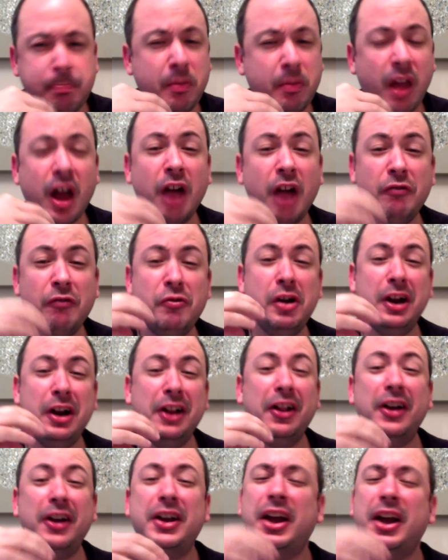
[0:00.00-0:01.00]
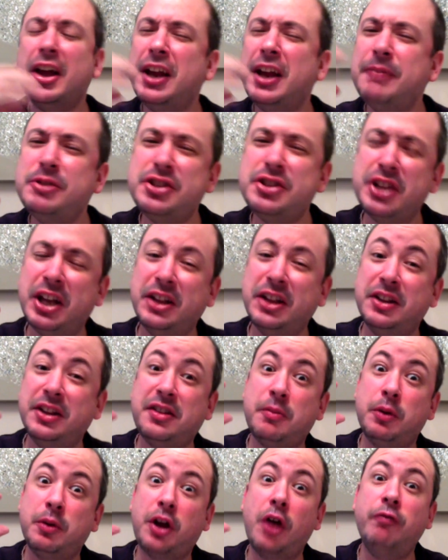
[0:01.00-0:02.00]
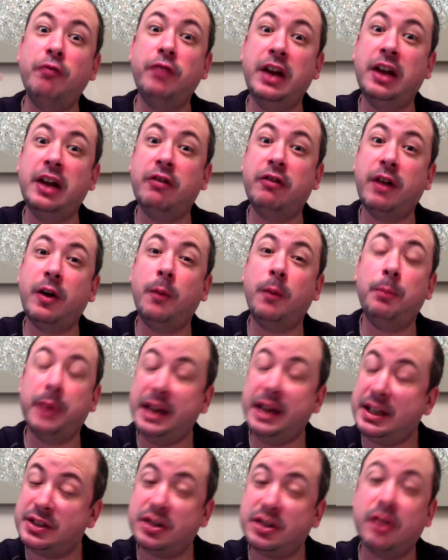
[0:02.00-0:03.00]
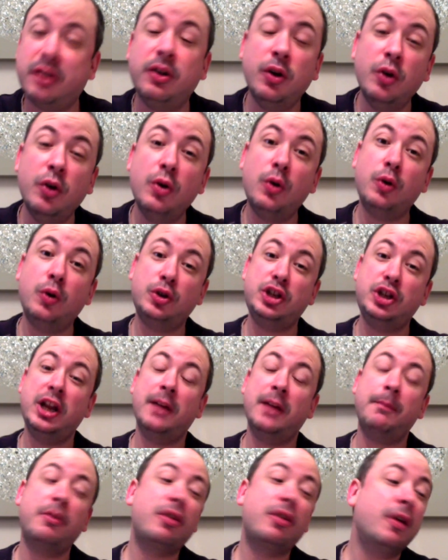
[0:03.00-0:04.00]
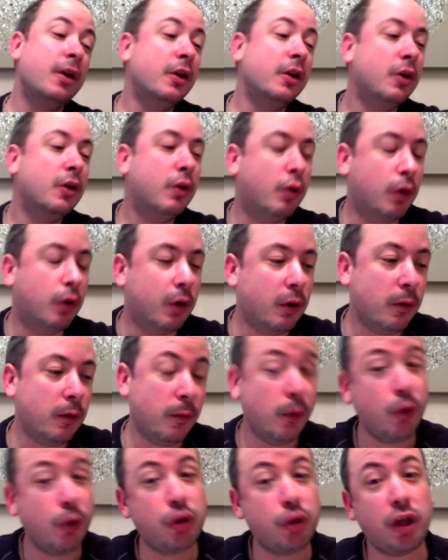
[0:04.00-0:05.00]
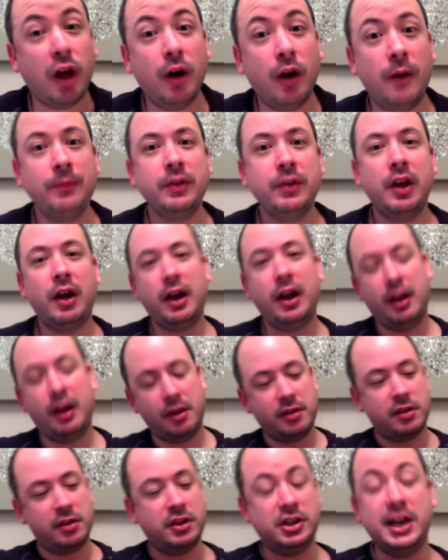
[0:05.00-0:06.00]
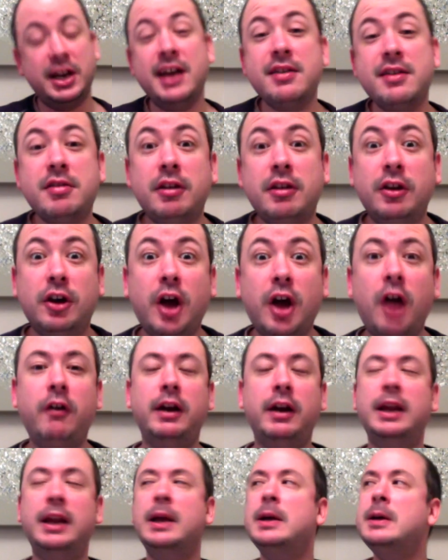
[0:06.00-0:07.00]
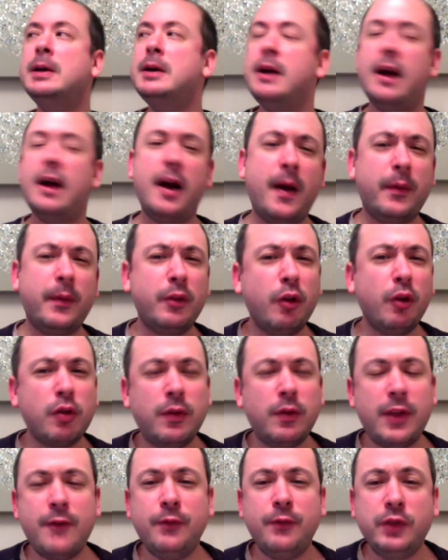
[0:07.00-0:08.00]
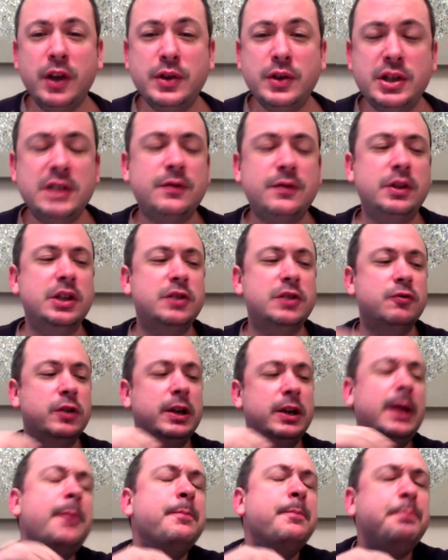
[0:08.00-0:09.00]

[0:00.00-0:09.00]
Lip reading: I really like it, and I'm just thinking this would go really great on pizza or chips, or also, as it suggests, in a curry. Lots of different uses for this, really.